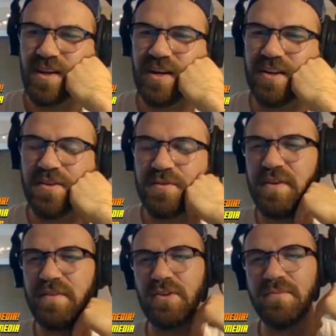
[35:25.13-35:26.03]
another
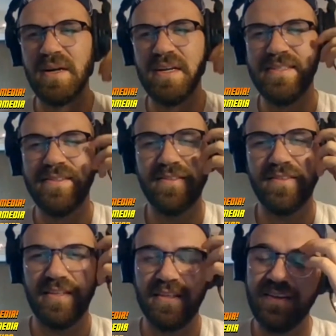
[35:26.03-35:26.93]
favorite of mine,
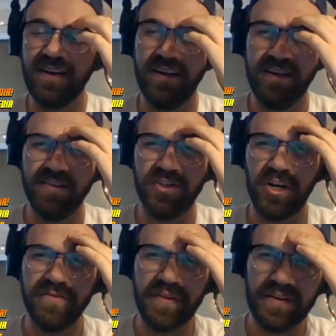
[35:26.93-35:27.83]
John